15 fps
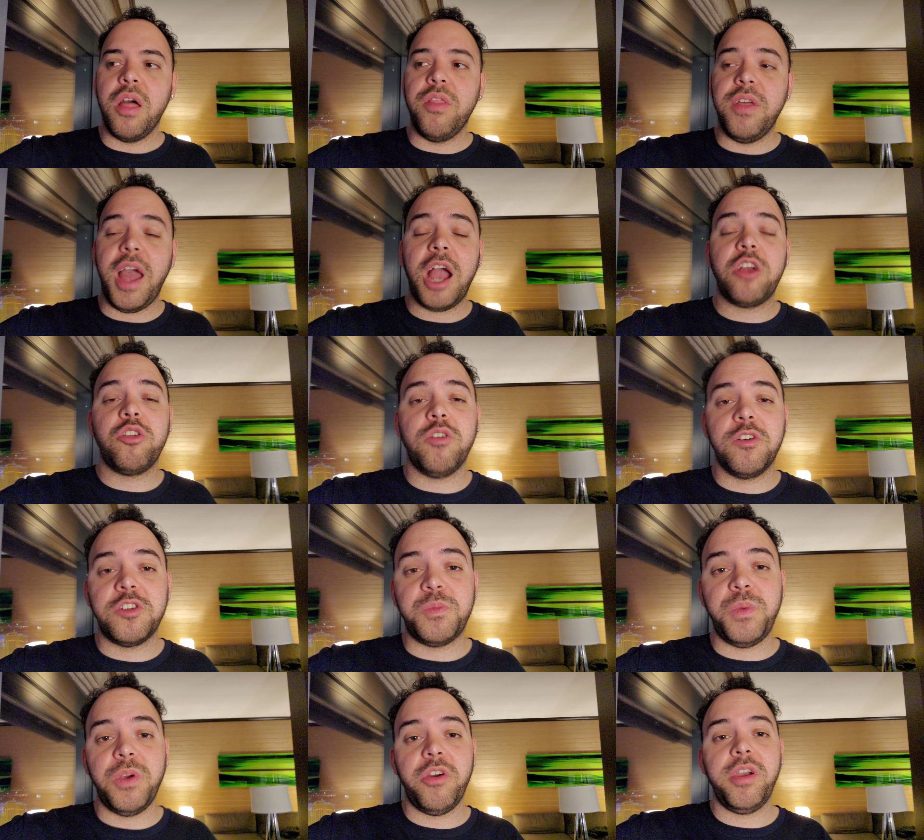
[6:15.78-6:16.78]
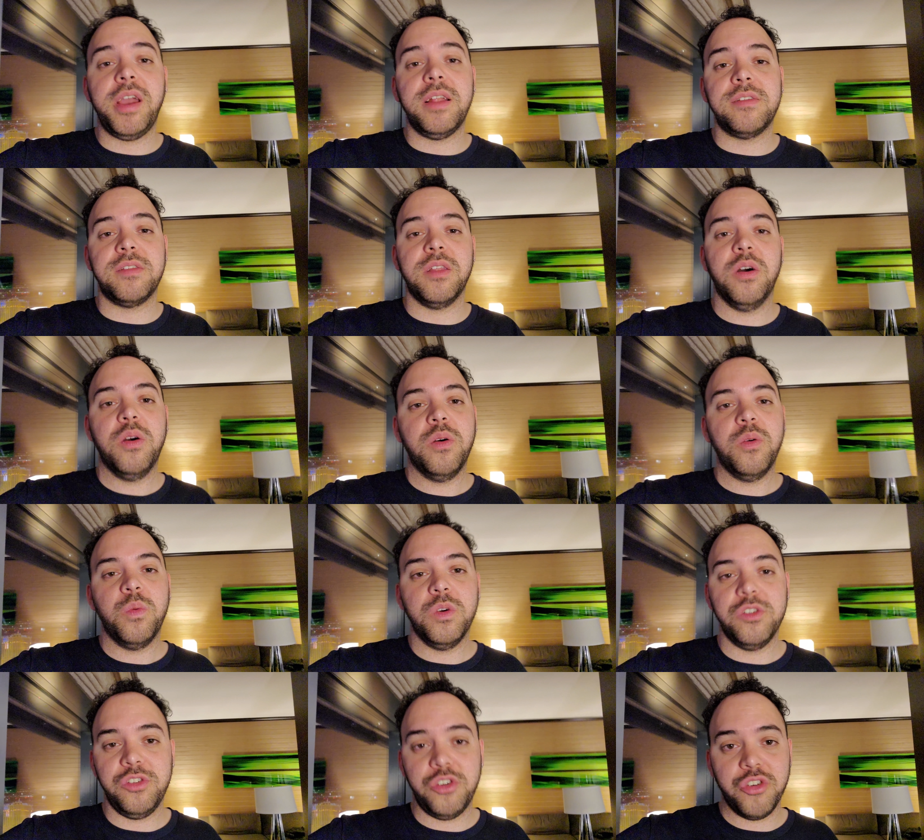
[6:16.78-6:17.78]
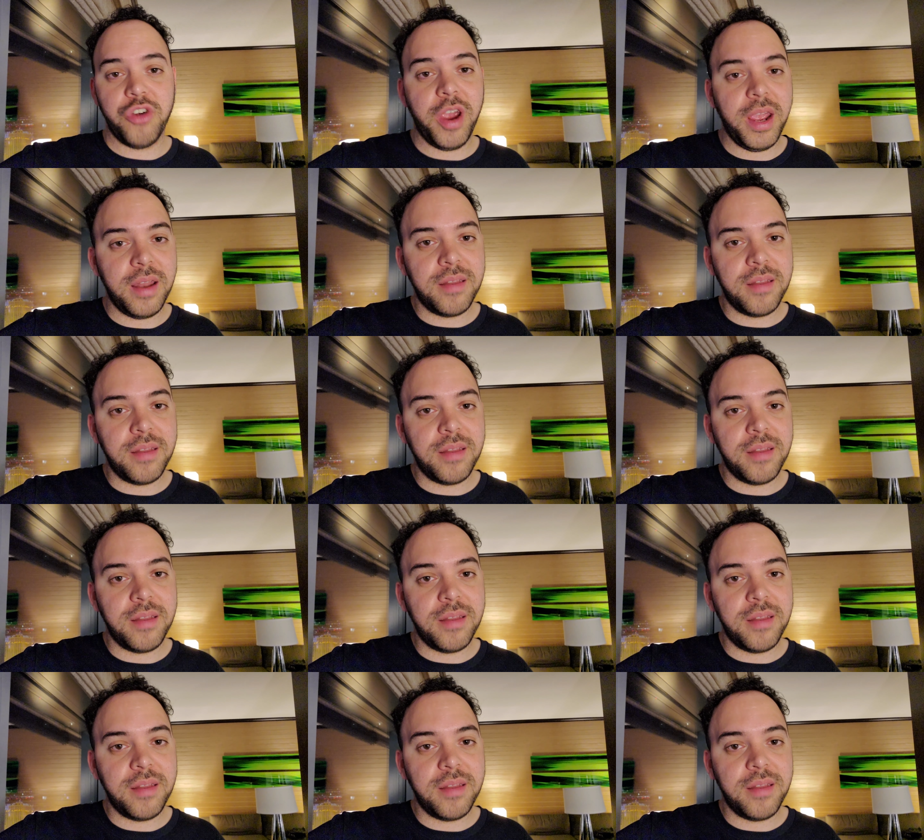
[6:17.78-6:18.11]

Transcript: The actual experience though was great.